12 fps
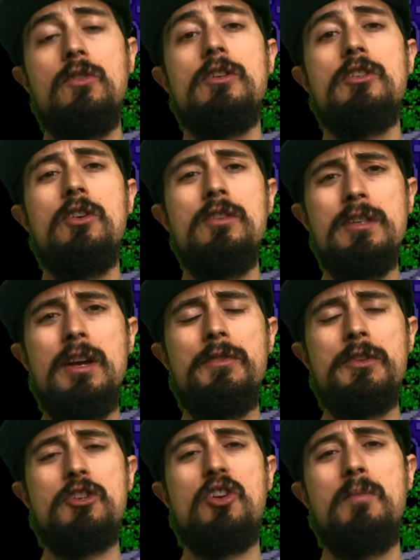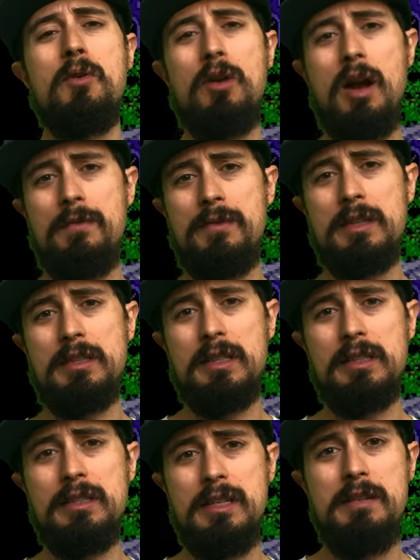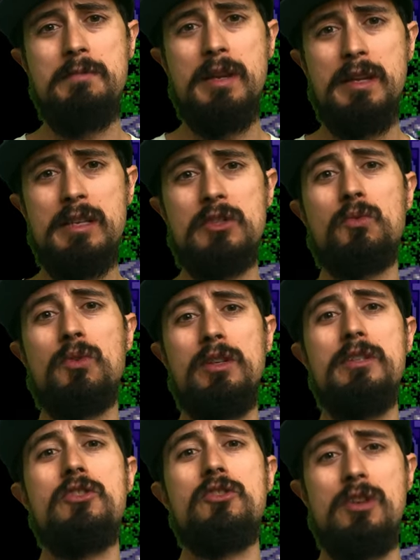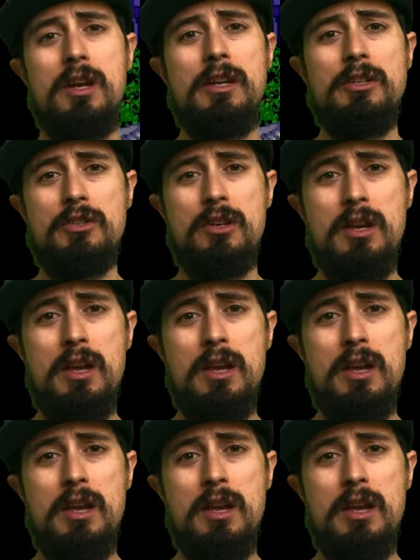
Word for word: it turns out the TurboGrafx-16 Mini is really strange.